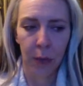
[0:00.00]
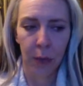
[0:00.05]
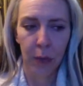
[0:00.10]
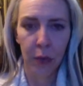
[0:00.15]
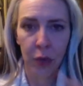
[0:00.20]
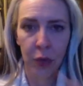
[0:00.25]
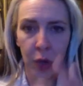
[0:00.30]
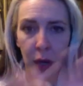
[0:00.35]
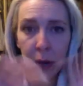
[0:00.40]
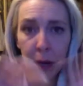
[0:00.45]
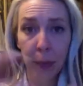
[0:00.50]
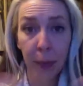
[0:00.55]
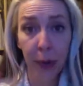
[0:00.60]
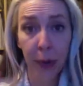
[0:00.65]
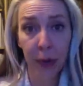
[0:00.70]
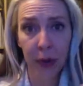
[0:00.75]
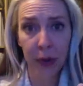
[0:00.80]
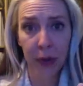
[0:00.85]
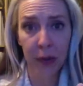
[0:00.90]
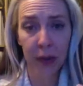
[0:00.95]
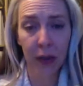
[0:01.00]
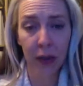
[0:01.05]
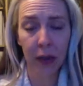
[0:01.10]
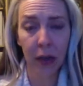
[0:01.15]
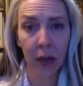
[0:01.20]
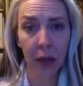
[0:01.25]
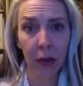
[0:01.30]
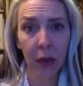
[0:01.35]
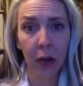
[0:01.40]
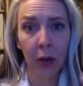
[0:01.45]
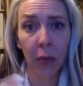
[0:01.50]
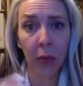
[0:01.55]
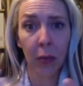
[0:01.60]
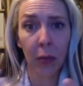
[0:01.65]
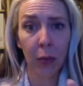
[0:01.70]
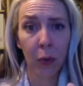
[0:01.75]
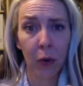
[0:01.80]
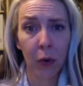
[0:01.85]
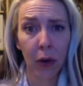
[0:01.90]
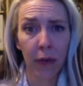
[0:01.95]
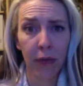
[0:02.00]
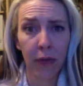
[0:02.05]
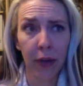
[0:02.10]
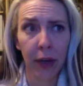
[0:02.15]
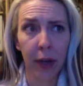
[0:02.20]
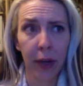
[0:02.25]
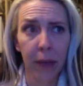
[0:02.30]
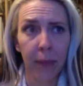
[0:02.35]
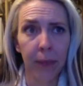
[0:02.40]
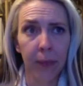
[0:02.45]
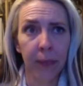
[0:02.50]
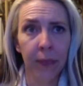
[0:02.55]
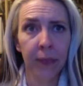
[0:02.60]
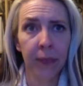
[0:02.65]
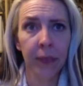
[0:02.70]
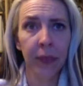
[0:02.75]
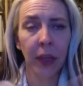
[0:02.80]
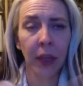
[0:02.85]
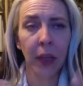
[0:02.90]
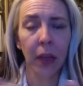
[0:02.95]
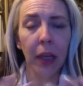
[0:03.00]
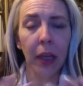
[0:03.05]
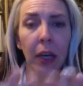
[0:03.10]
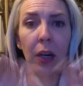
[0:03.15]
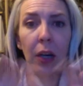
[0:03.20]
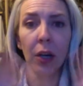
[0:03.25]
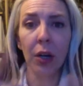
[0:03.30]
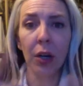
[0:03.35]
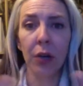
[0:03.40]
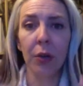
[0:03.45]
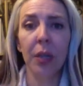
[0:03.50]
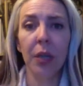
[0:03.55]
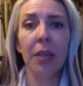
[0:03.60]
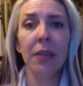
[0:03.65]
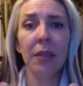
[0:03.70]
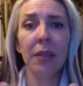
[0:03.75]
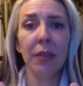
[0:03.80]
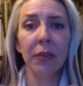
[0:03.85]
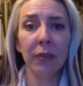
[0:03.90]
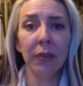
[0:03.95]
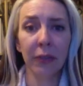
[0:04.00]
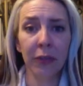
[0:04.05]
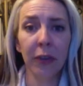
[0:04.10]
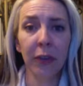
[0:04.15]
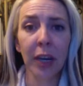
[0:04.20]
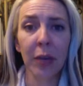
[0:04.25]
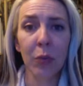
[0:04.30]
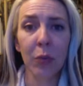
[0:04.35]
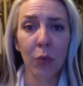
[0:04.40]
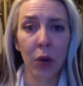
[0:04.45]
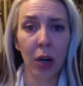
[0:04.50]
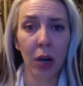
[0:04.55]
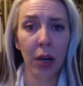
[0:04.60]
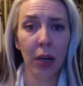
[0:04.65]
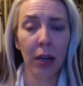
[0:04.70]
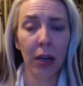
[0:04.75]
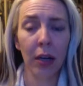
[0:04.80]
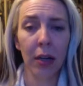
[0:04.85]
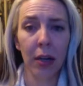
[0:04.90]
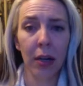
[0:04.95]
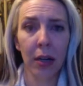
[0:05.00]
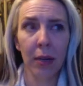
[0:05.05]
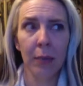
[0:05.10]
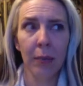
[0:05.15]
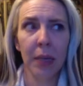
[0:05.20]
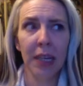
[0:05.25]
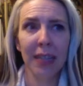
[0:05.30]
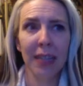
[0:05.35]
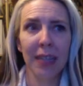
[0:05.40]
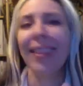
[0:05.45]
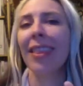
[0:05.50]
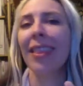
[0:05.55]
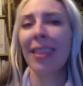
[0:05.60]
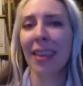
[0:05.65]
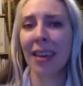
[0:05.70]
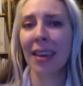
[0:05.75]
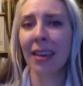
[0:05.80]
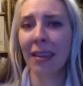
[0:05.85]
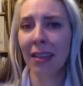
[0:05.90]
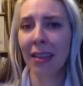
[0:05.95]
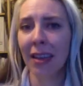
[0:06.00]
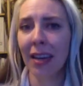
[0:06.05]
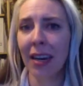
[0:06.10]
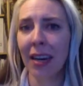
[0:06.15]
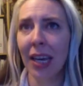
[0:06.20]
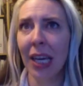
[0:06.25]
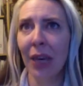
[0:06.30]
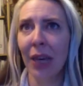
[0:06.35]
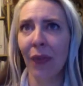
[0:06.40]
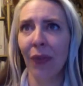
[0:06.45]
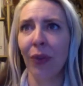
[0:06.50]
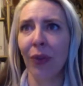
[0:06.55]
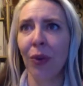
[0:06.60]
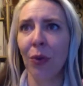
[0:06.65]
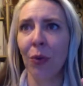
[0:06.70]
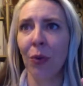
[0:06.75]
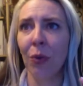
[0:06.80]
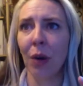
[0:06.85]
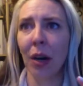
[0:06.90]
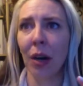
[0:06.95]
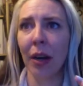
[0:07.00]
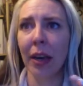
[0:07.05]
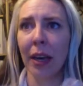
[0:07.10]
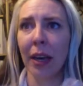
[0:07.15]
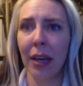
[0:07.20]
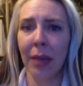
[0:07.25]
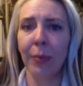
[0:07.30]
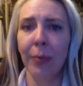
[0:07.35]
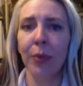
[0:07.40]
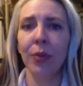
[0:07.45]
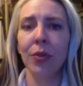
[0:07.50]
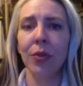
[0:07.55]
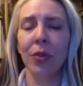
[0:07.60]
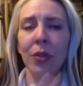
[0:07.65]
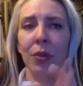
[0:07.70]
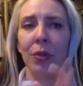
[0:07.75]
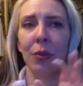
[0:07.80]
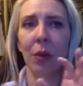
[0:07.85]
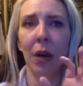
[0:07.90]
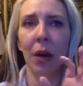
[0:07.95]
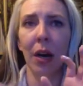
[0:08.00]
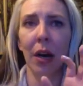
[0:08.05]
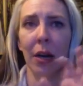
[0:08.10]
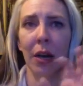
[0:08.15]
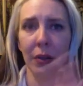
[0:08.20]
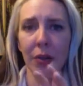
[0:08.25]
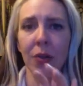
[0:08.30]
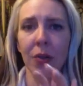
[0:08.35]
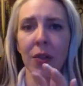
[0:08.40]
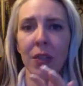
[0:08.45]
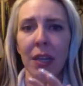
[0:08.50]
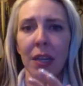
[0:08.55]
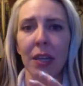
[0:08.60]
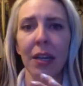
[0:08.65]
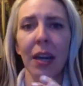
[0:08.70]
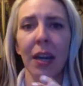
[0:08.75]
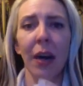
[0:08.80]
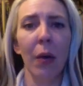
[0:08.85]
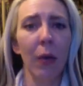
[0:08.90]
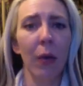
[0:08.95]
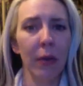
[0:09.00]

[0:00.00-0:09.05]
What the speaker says: try to put this in a little bit more of like a cohesive framework, because I think that if you are able to understand how all